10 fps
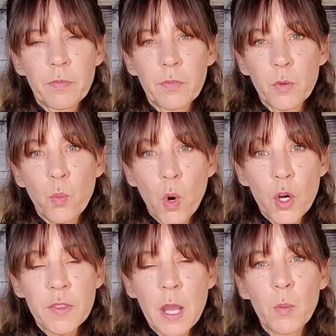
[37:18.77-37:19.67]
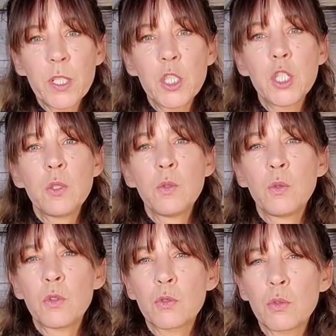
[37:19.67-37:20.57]
the work that we do,
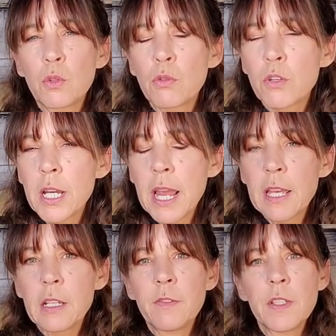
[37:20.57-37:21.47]
through creative